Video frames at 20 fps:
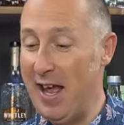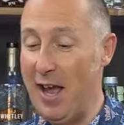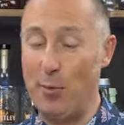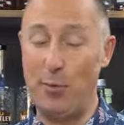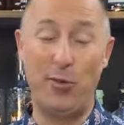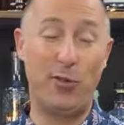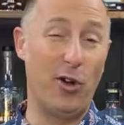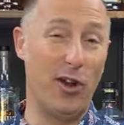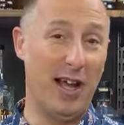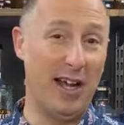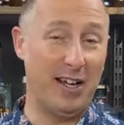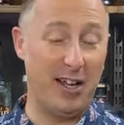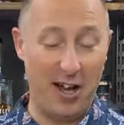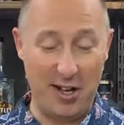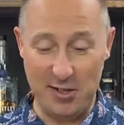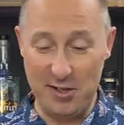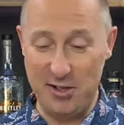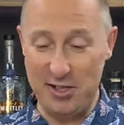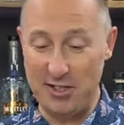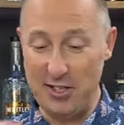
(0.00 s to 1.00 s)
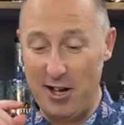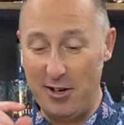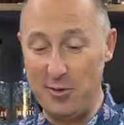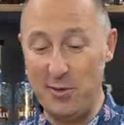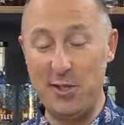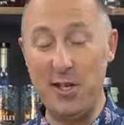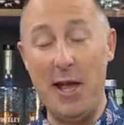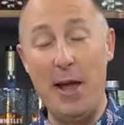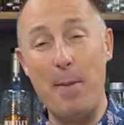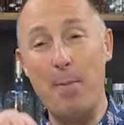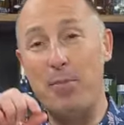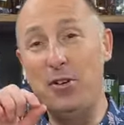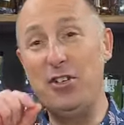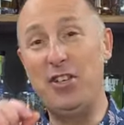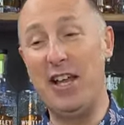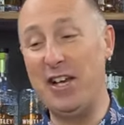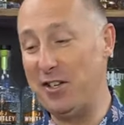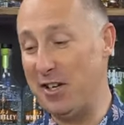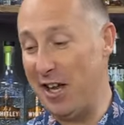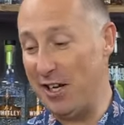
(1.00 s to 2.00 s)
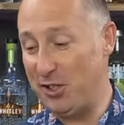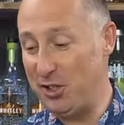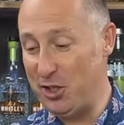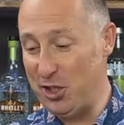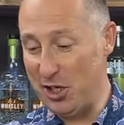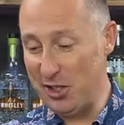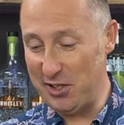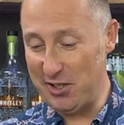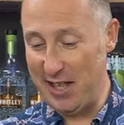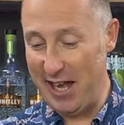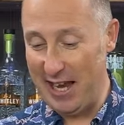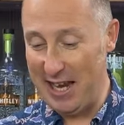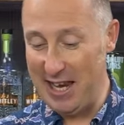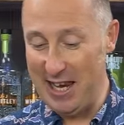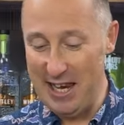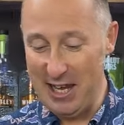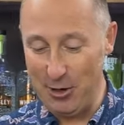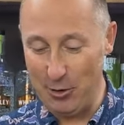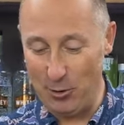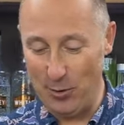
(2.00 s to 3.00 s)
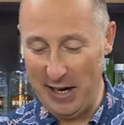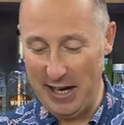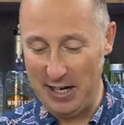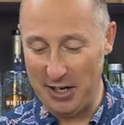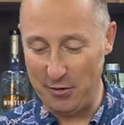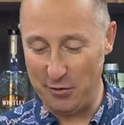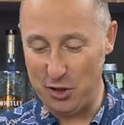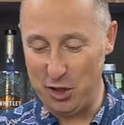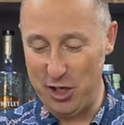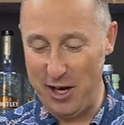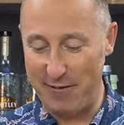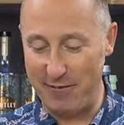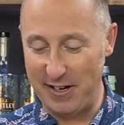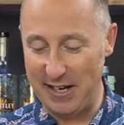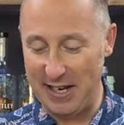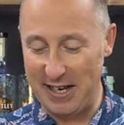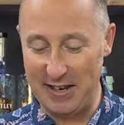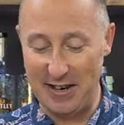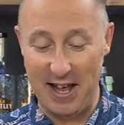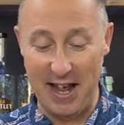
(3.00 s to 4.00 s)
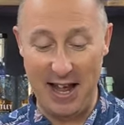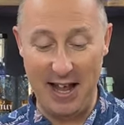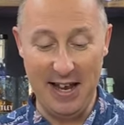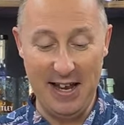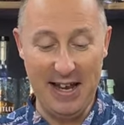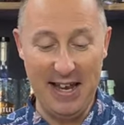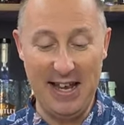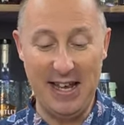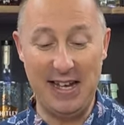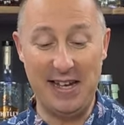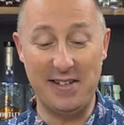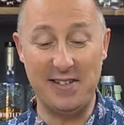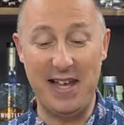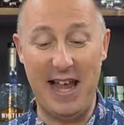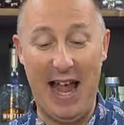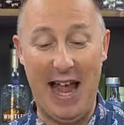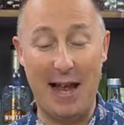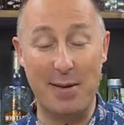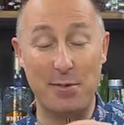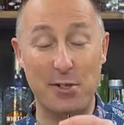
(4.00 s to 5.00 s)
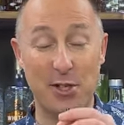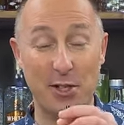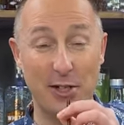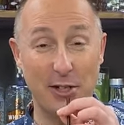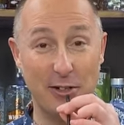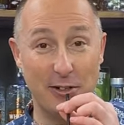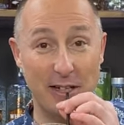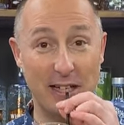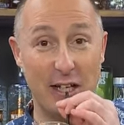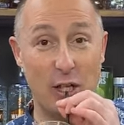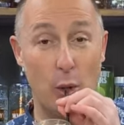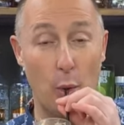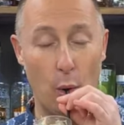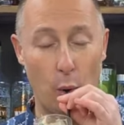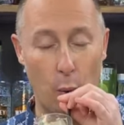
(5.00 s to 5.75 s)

We've got that custard notes, but then that just that little hint of sherry in there is absolutely